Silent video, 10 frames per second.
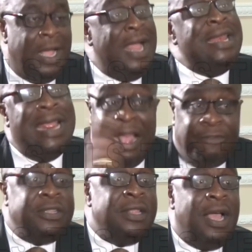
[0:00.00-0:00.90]
And then
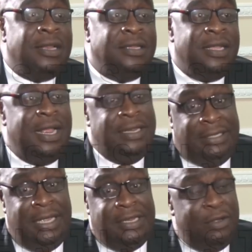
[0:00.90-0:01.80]
after that, they then
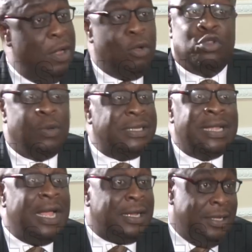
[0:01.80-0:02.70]
said they were going to
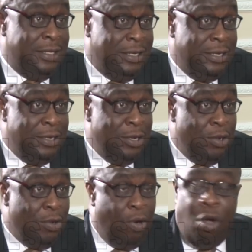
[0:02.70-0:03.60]
attack
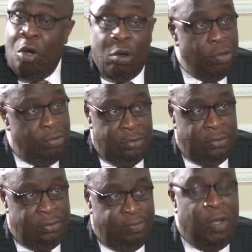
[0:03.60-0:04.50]
all,
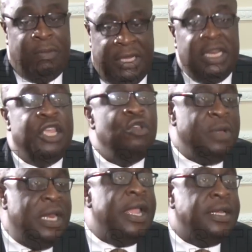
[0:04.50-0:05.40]
publicly
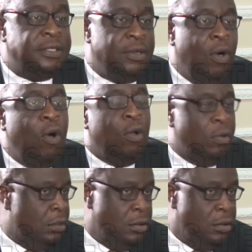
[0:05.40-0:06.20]
humiliate all